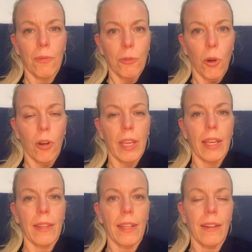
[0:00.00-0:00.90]

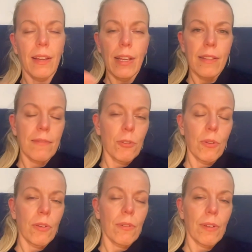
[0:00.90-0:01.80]
talking, and then
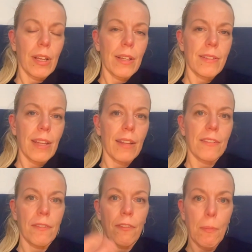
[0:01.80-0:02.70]

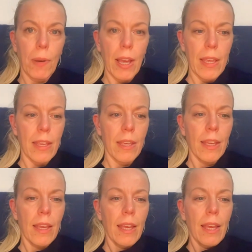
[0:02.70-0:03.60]
start replying.
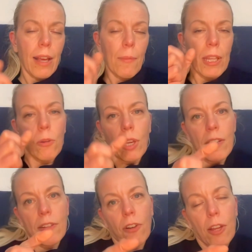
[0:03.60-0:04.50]
I mean, you
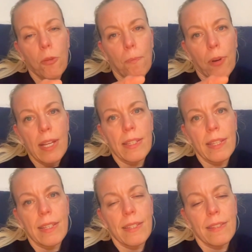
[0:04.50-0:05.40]
can try to press
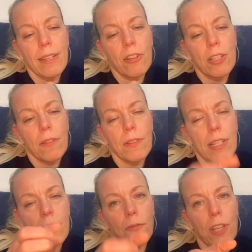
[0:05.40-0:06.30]
this. There's
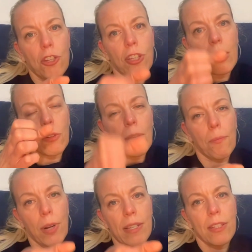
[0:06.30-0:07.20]
this feature that you can
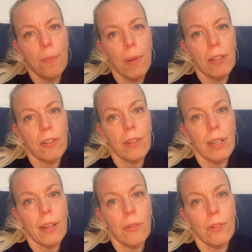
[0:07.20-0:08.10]
press the button
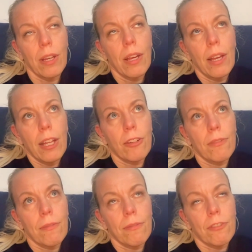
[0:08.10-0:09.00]
down
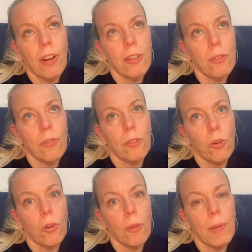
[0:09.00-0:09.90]
and try to
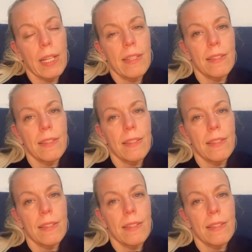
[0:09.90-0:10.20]
talk, but